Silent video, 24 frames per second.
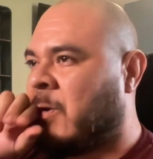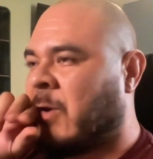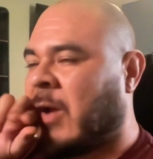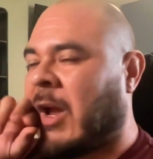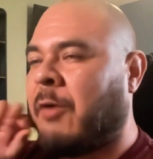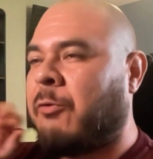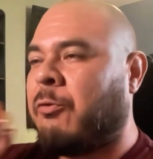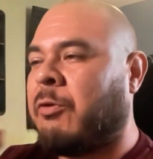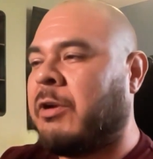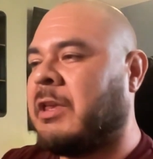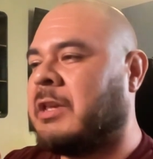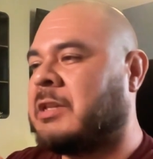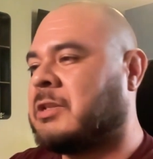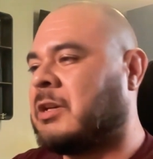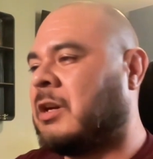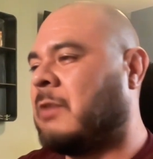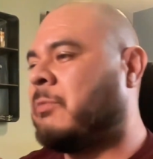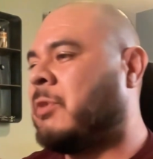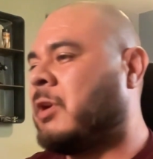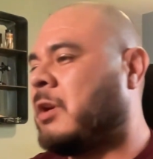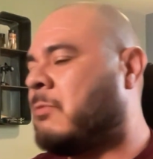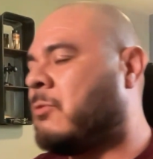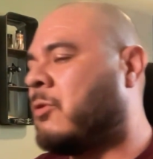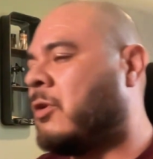I really started
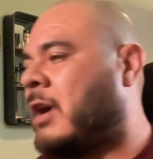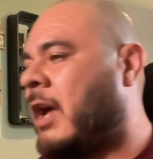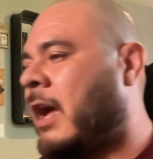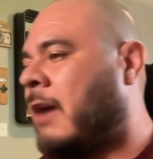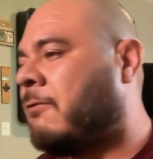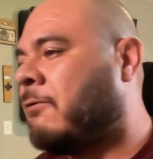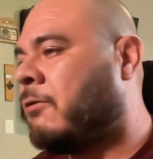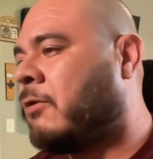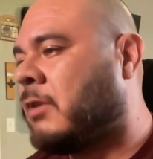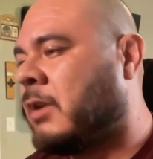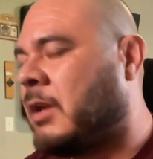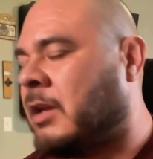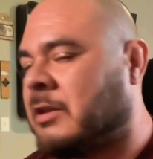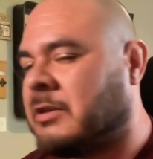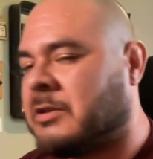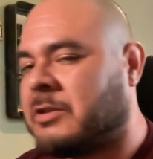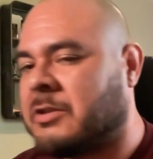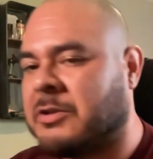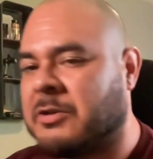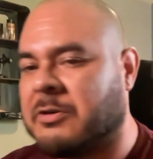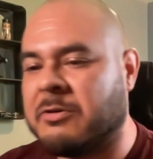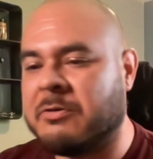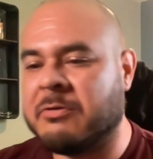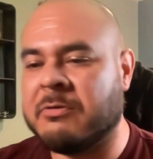putting more effort
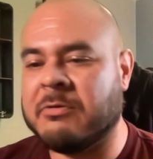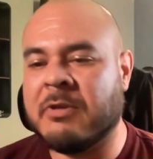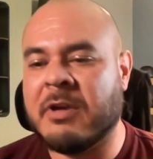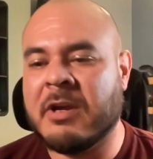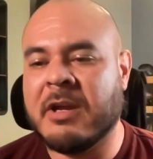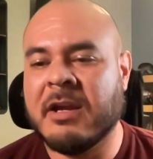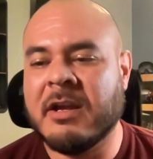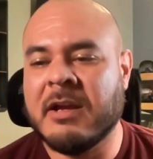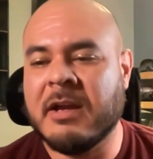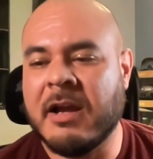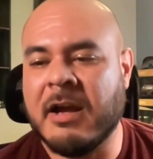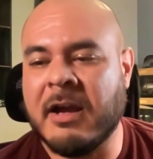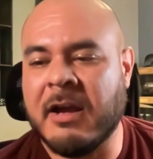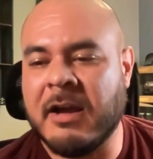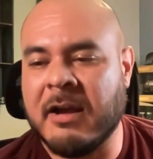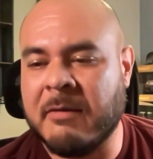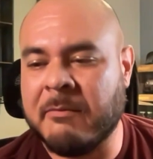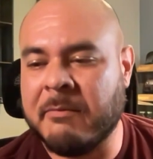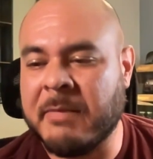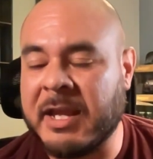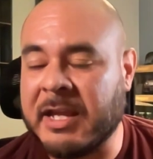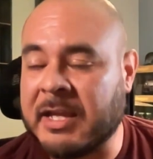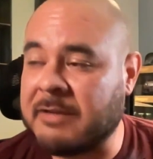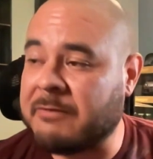into
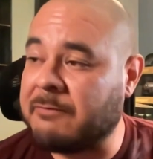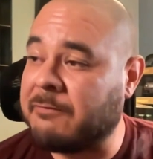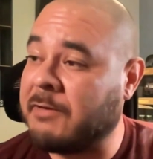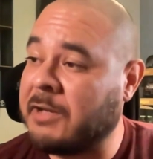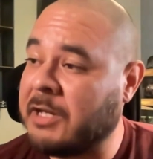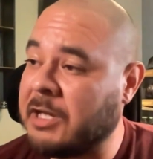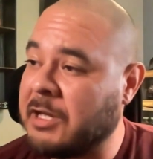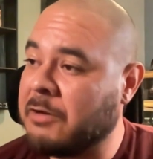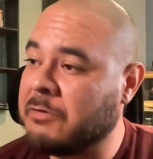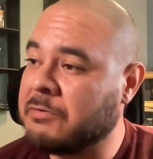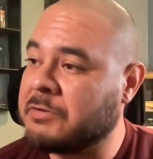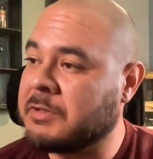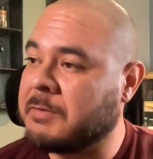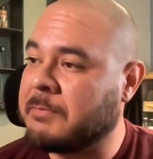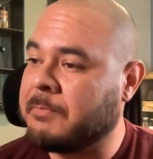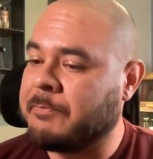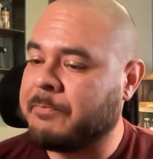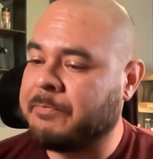making videos.